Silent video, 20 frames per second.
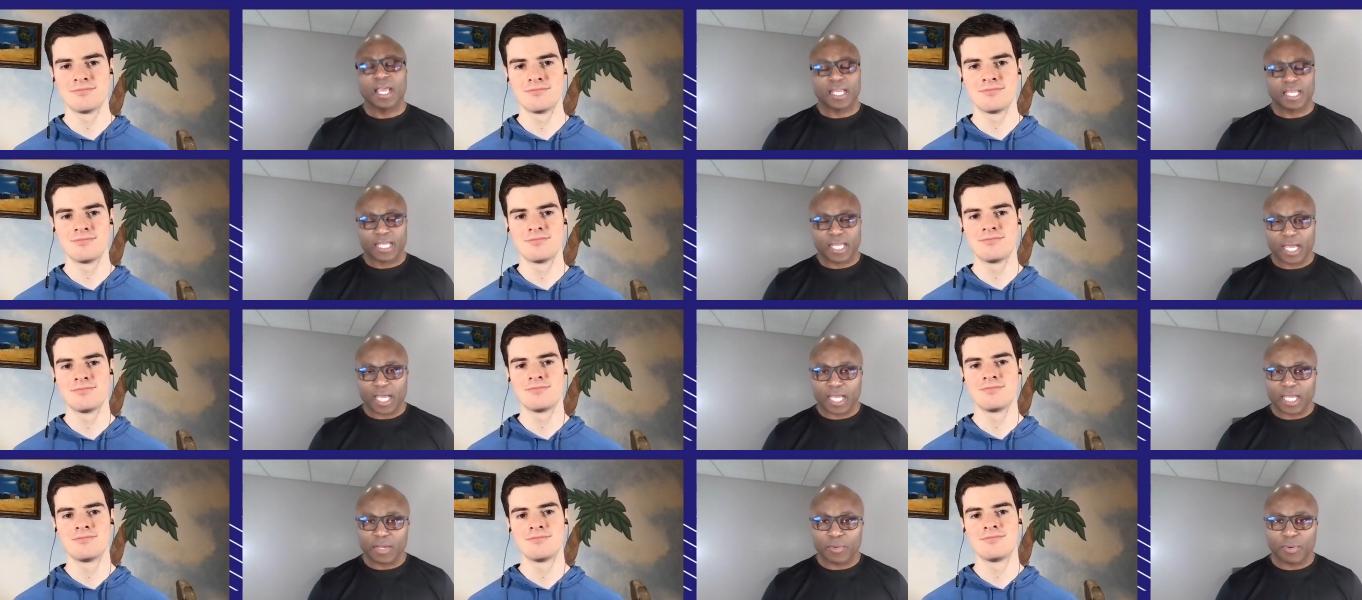
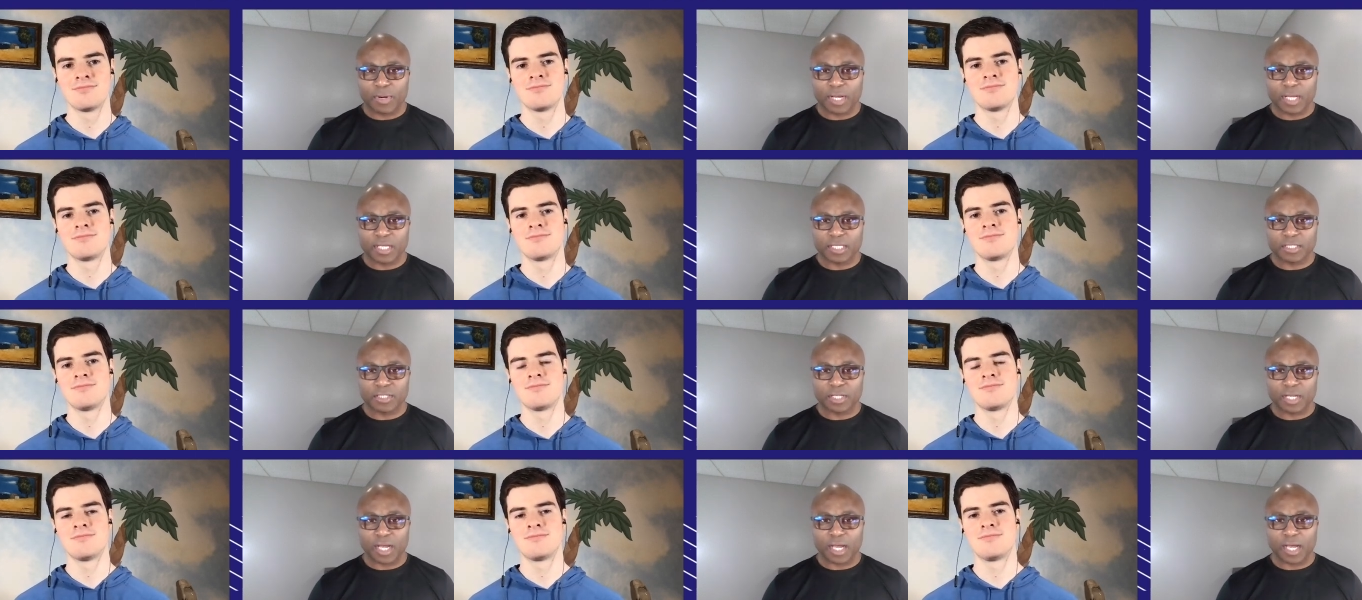Speaker 1: yeah, he
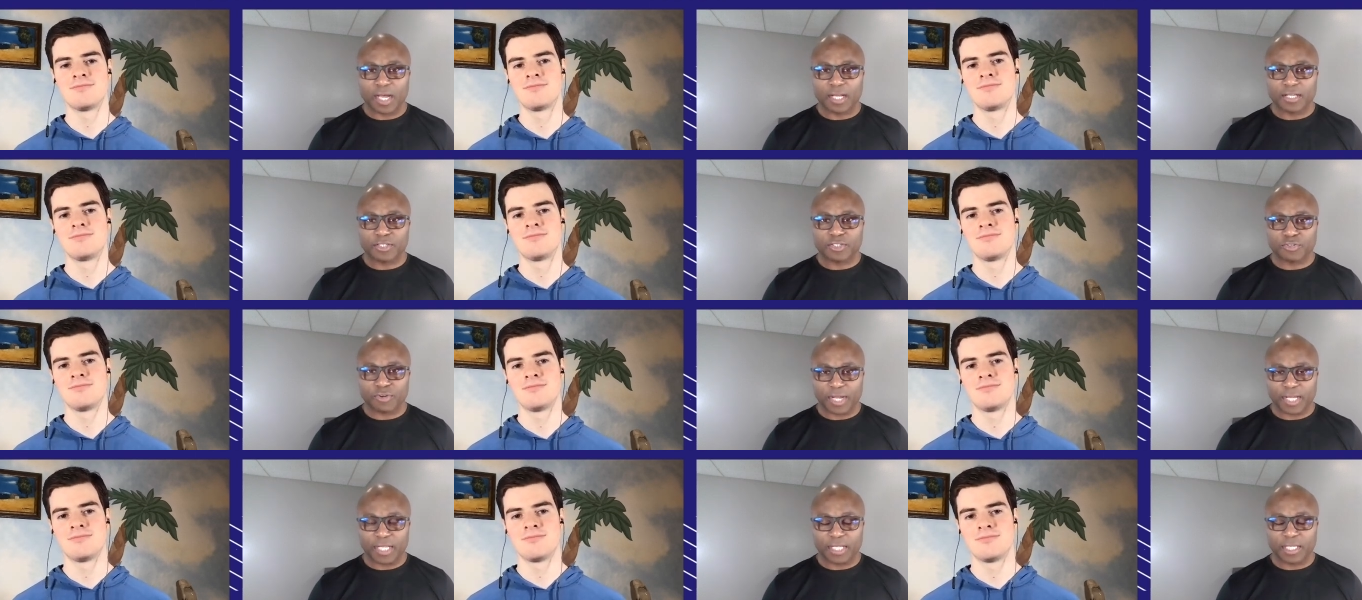was uh,
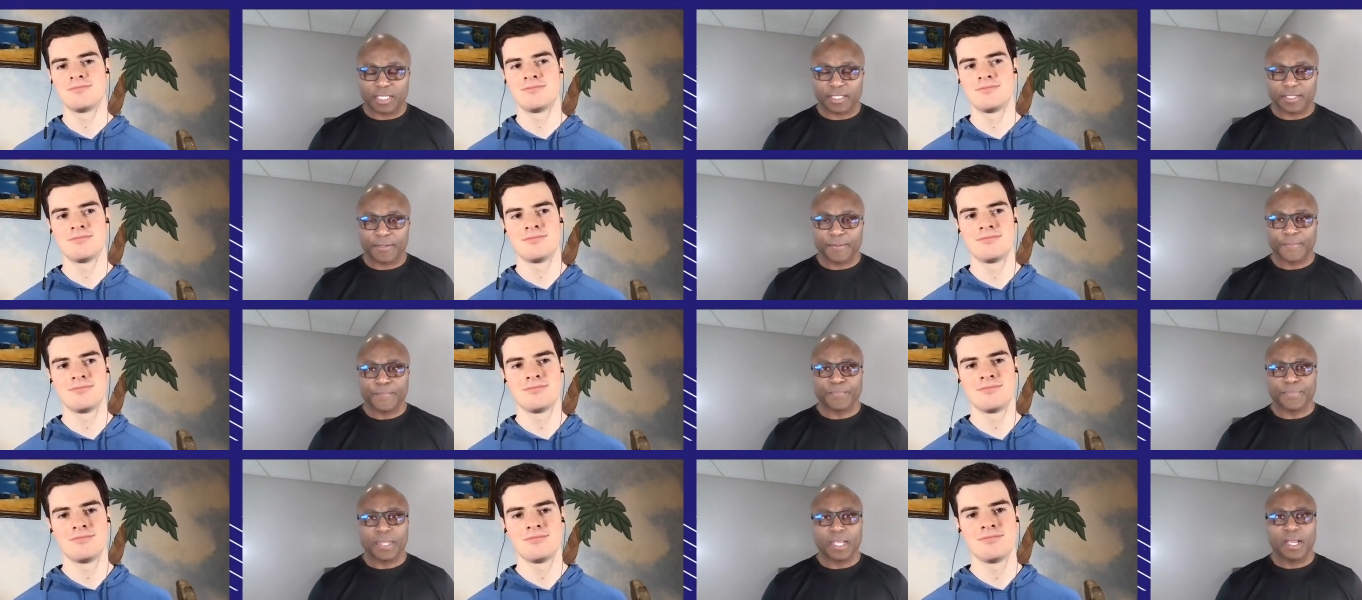traded
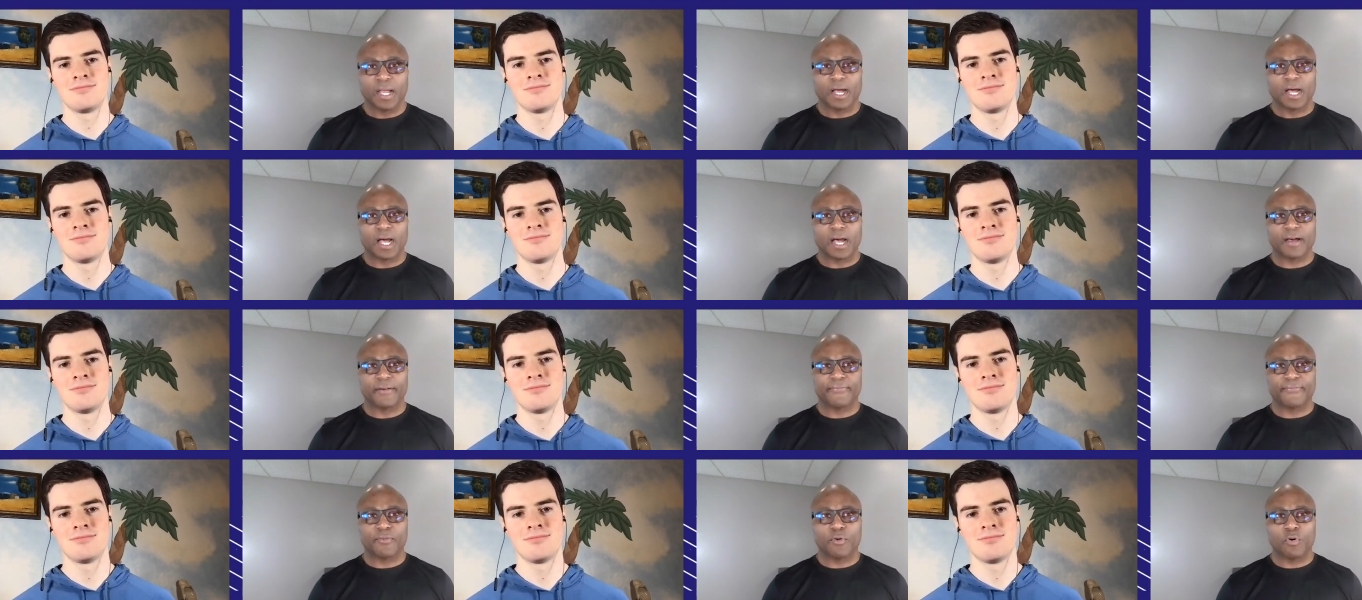
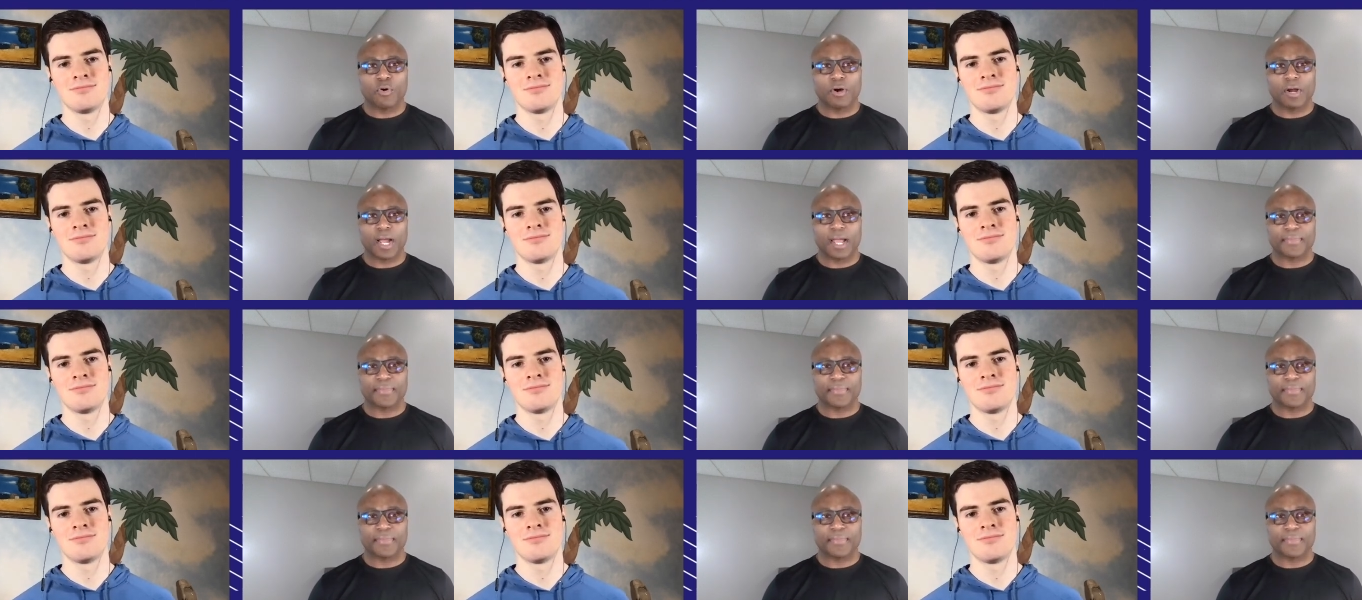uh, for.